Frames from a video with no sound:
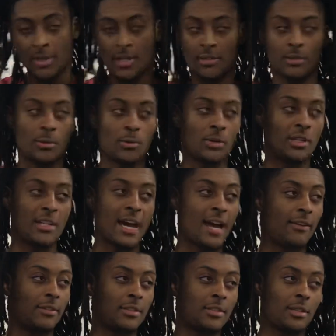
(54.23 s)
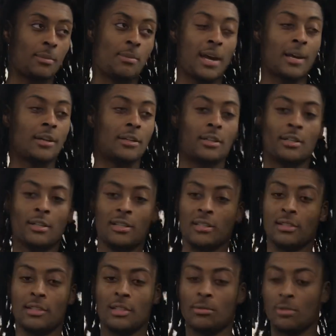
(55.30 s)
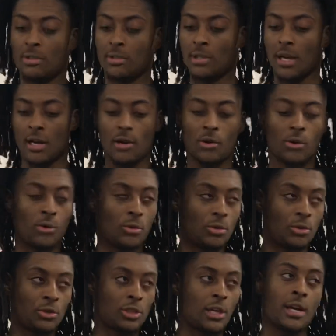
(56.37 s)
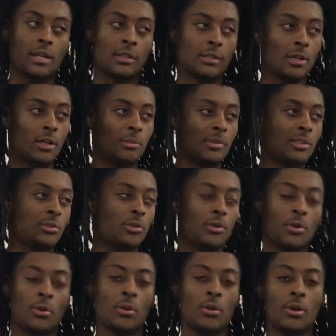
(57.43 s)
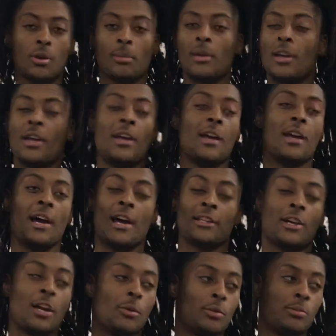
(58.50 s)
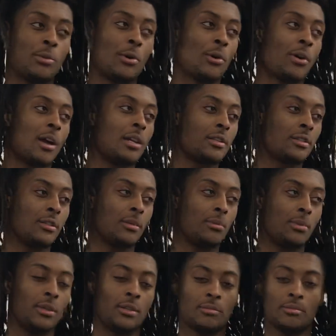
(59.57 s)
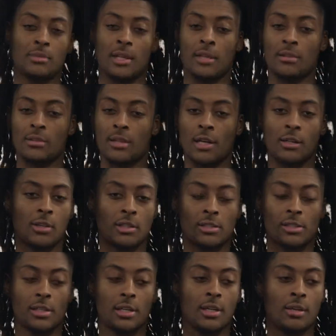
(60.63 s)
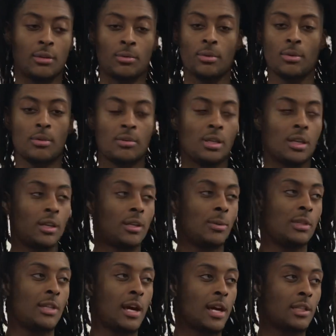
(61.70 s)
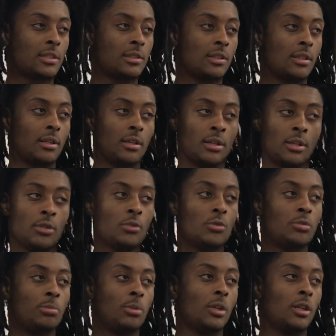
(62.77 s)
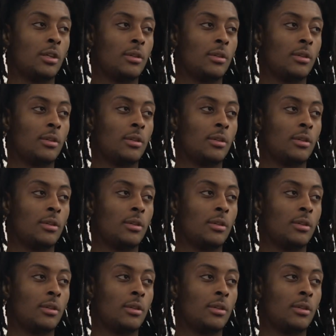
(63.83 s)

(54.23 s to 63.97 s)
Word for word: someone dive into the back of it, and it was just like a whole shock numbness through the arm. I thought it was broke, honestly, but like like Clark said, we were lucky we dodged a, a huge bullet.